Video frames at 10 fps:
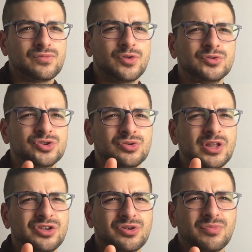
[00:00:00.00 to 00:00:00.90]
don't show
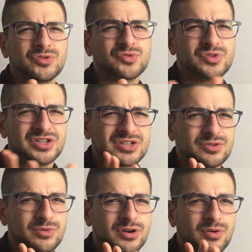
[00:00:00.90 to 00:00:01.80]
like your most recent
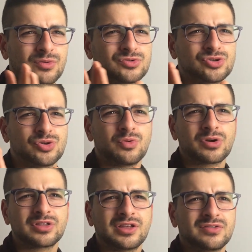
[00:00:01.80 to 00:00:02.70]
work. Show
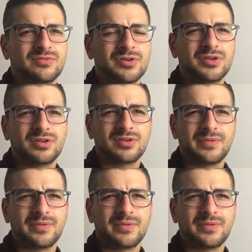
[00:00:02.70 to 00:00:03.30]
work that's very